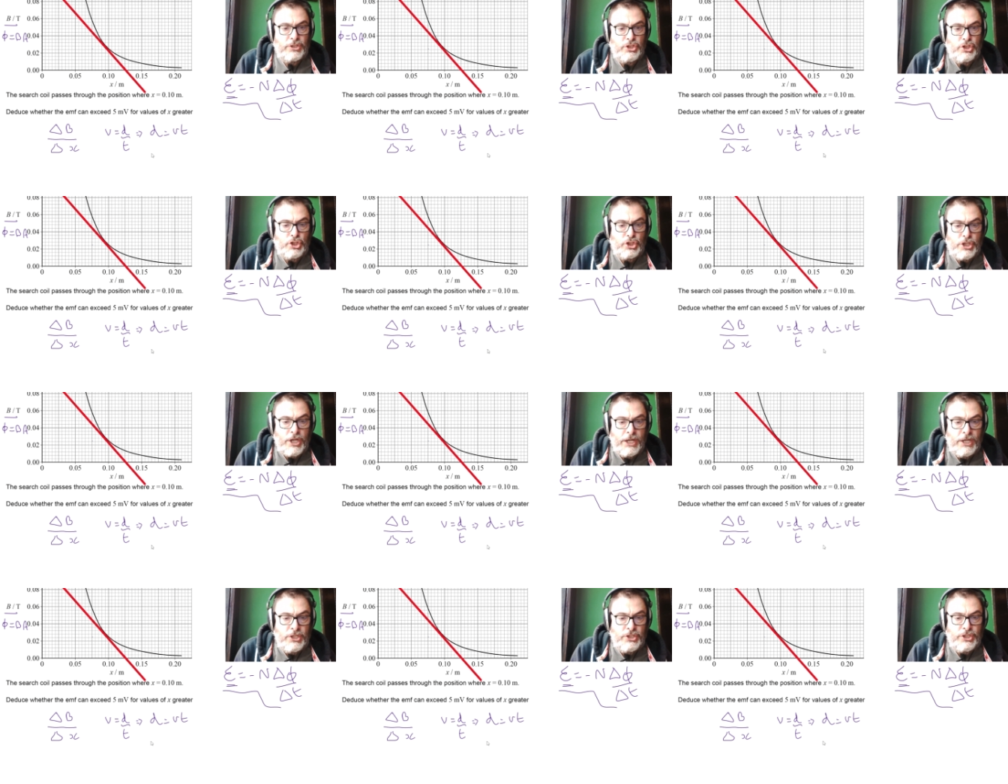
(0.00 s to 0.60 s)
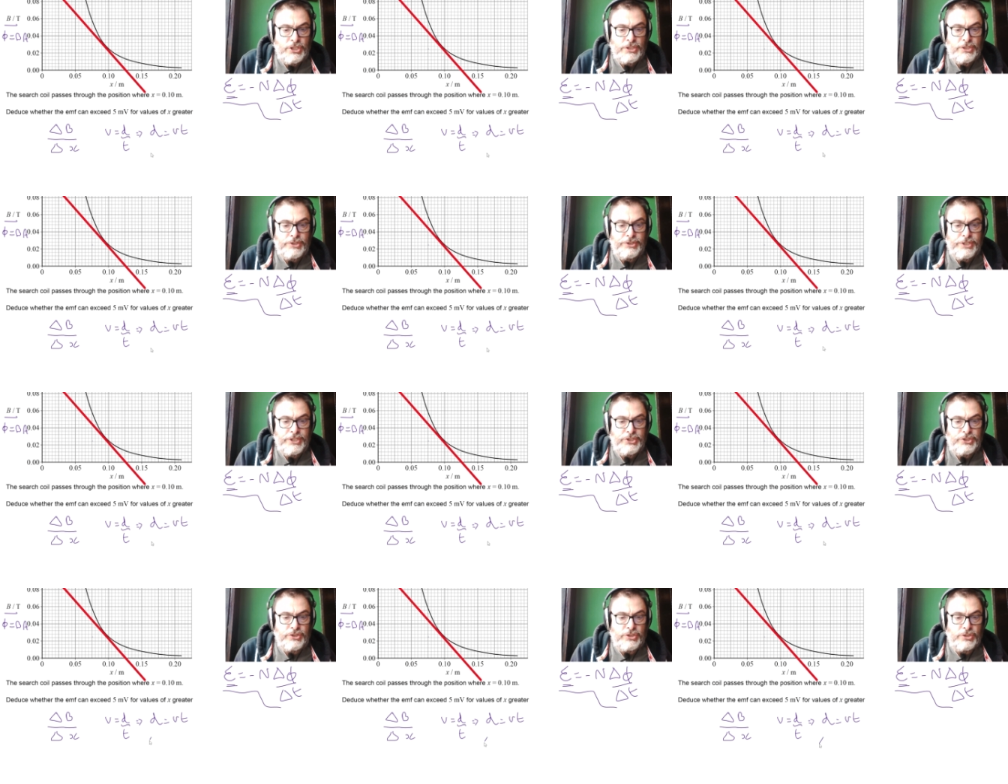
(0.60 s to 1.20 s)
change in the
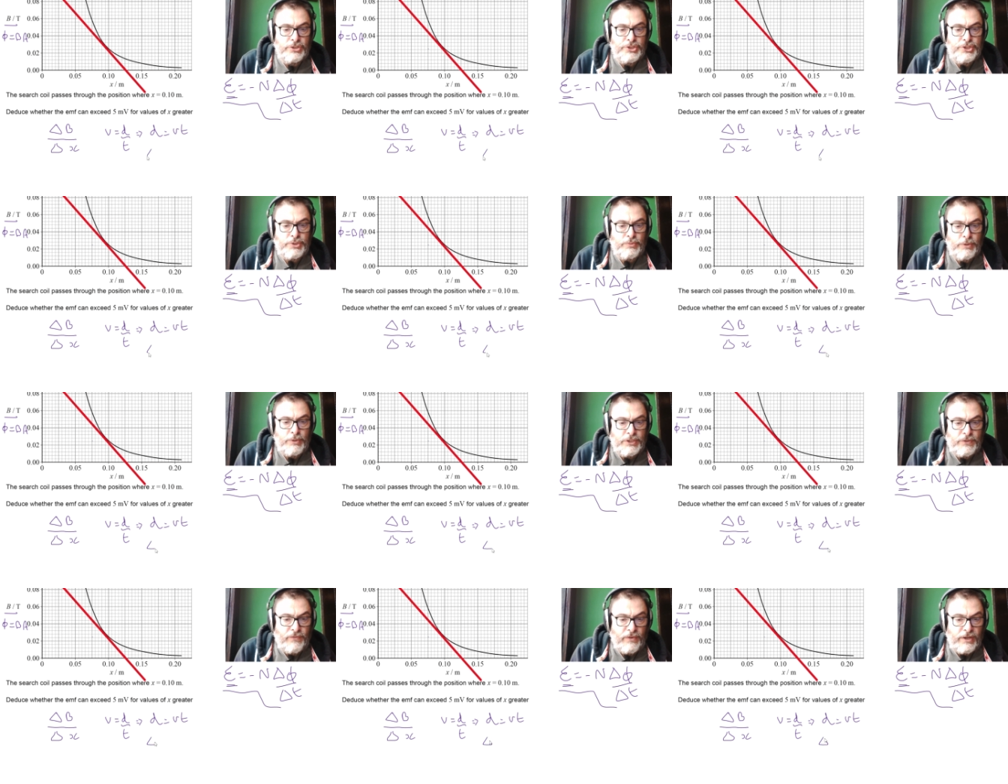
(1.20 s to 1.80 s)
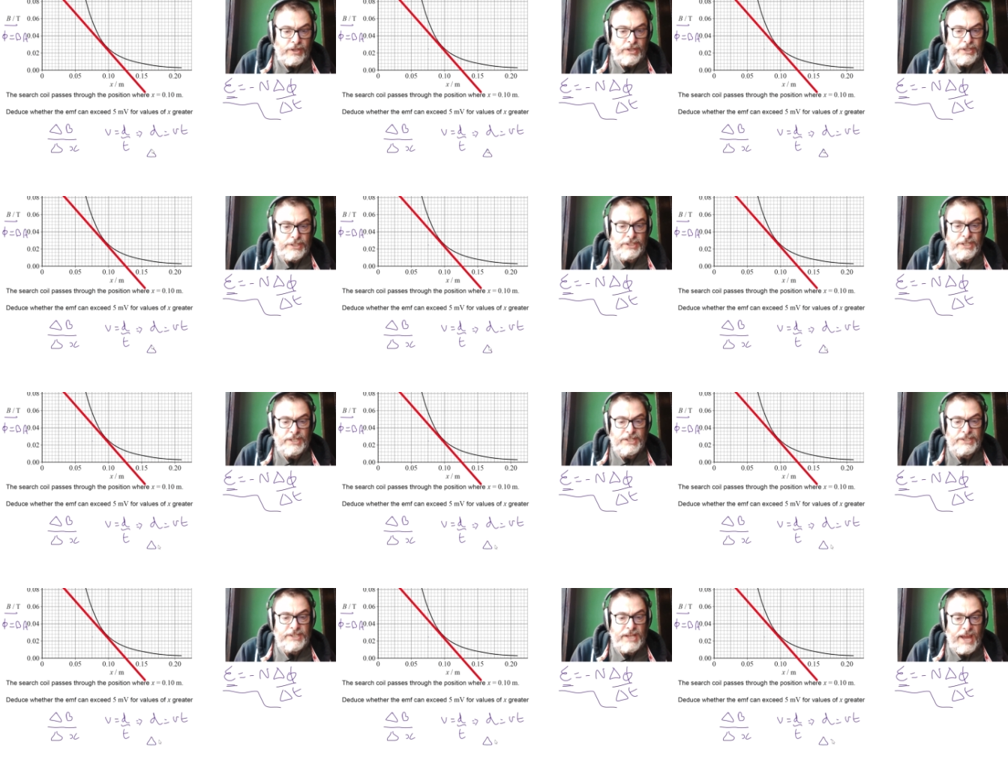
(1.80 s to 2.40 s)
distance, which for
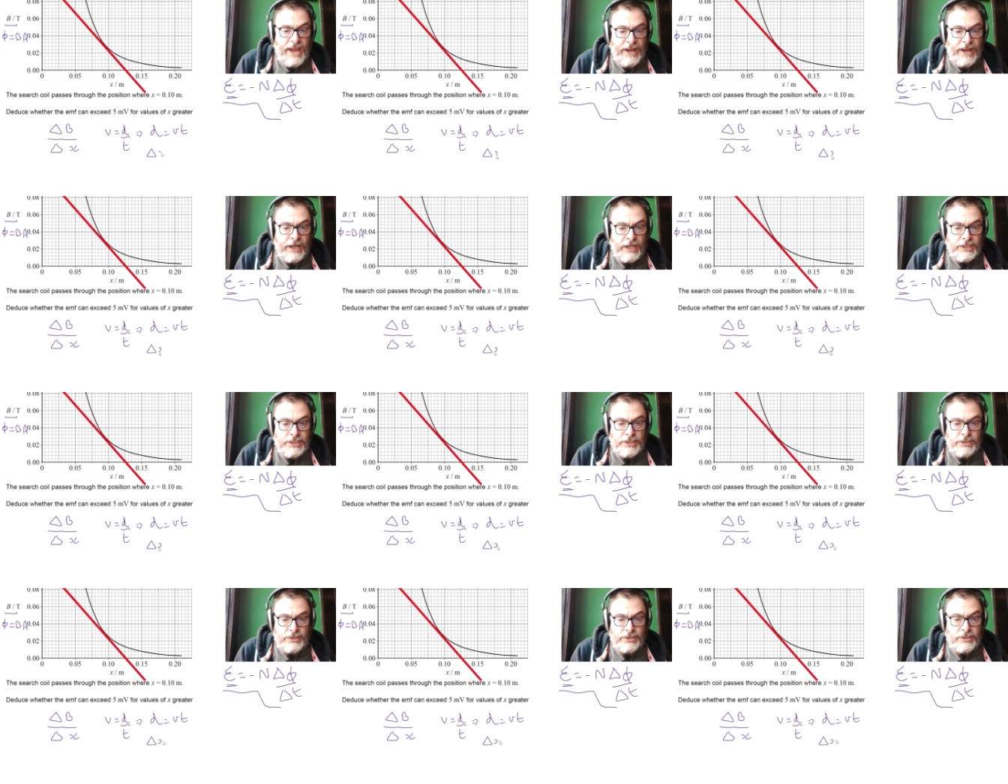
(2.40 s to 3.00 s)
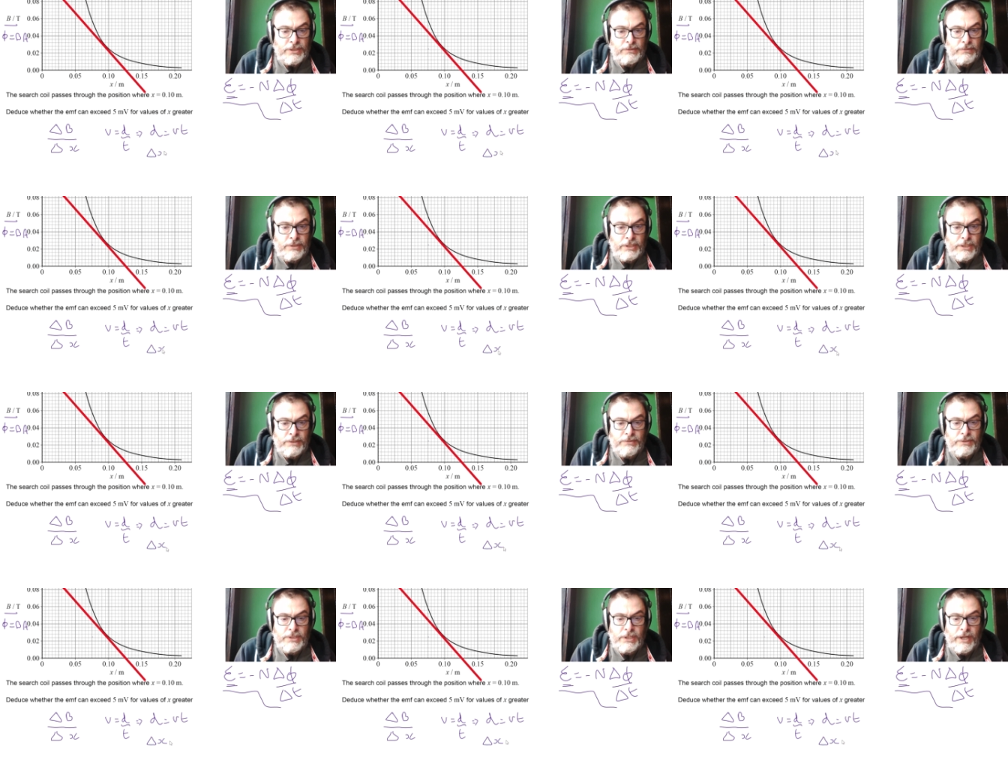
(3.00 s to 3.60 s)
us is x, so
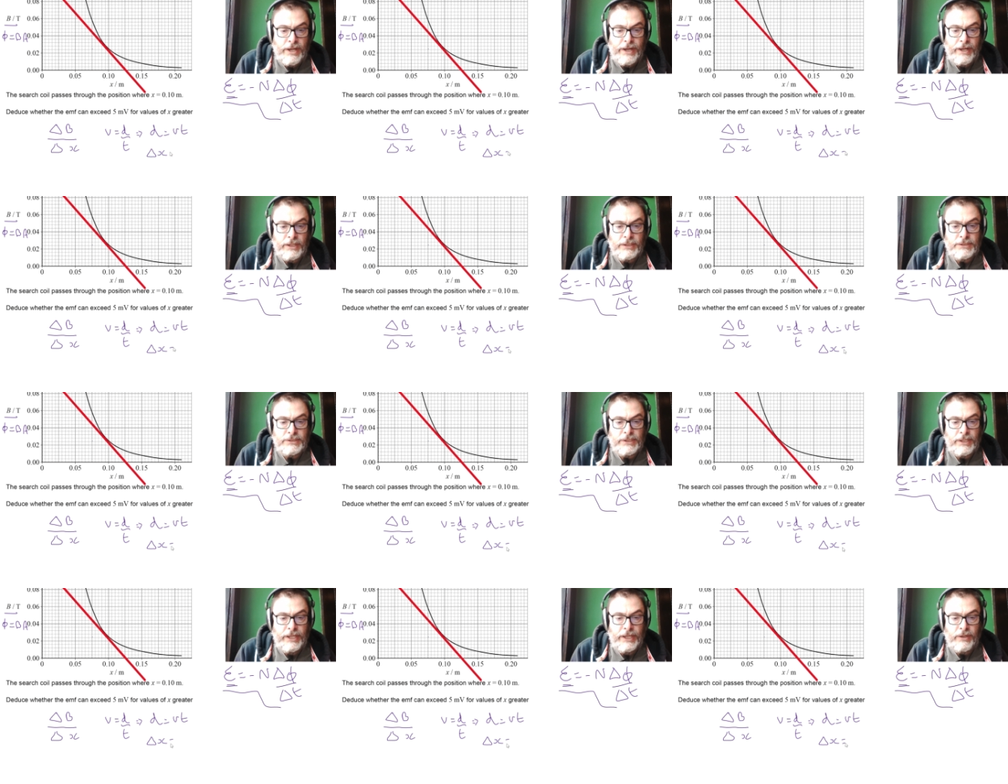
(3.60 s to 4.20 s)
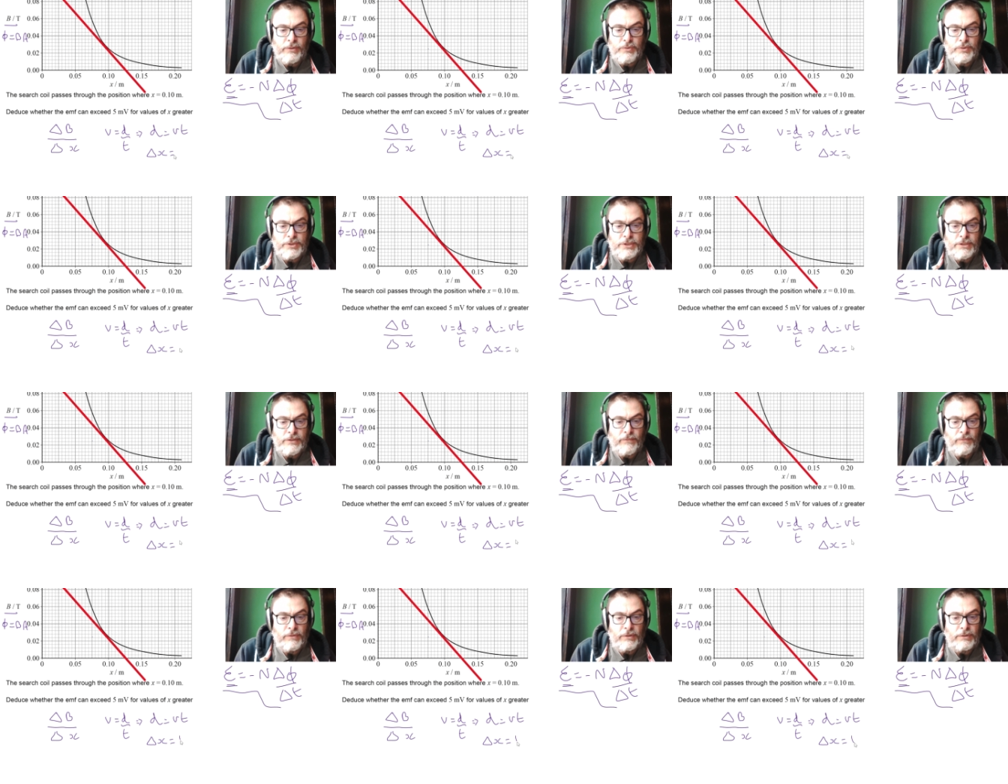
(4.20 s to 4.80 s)
delta x
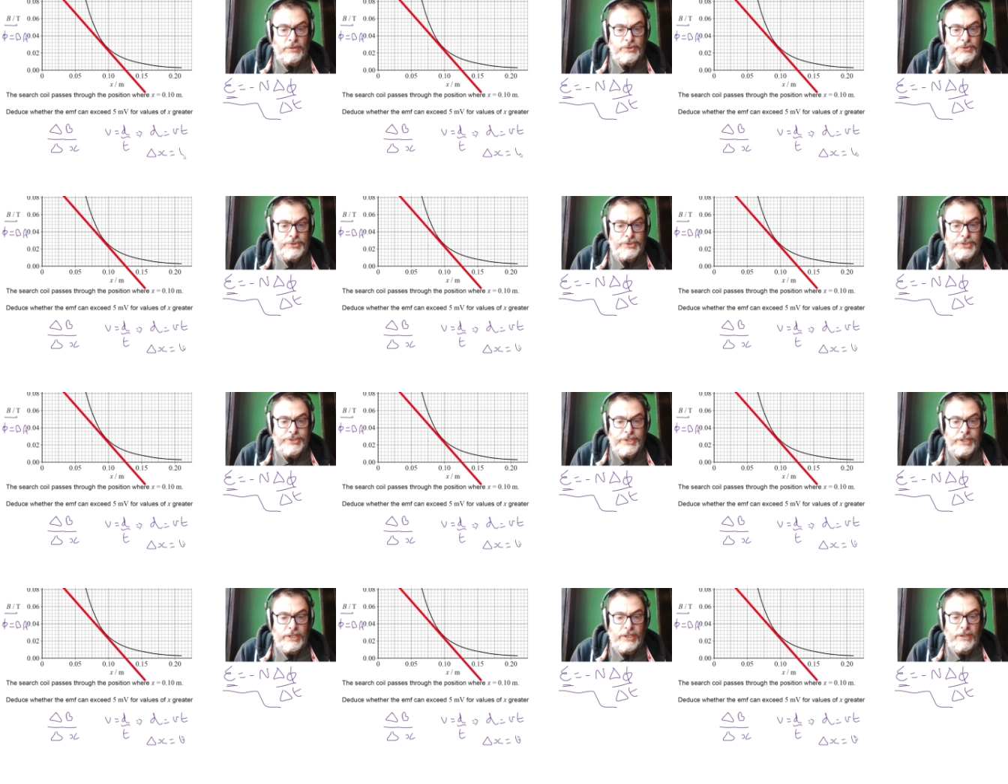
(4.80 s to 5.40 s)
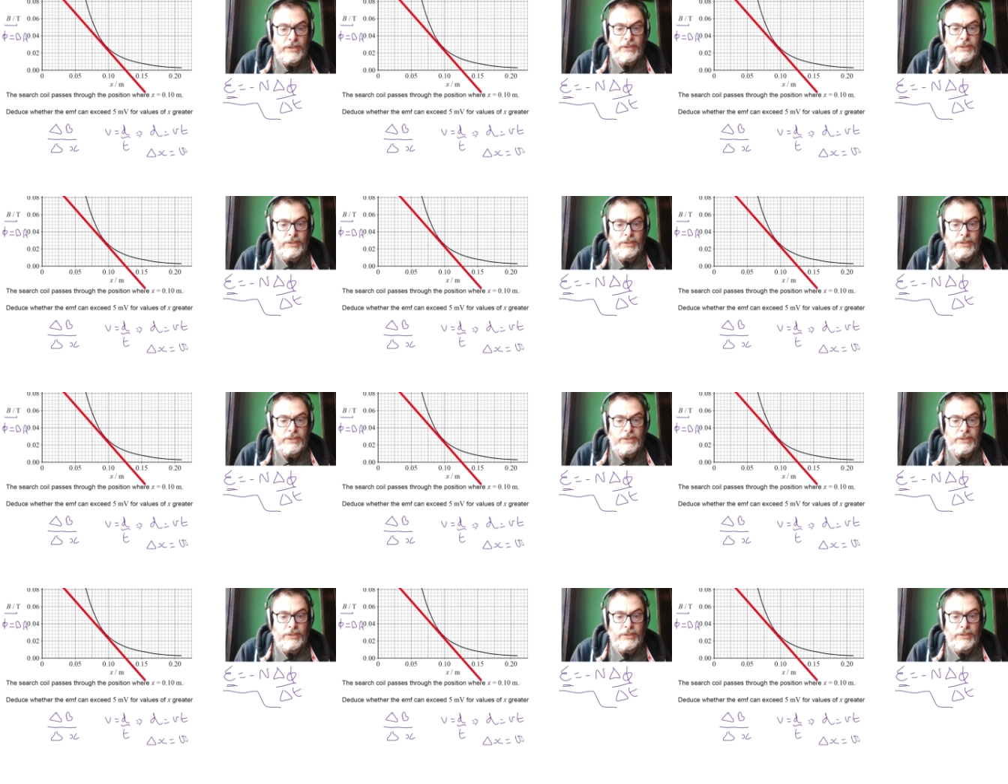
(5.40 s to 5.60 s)
equals the velocity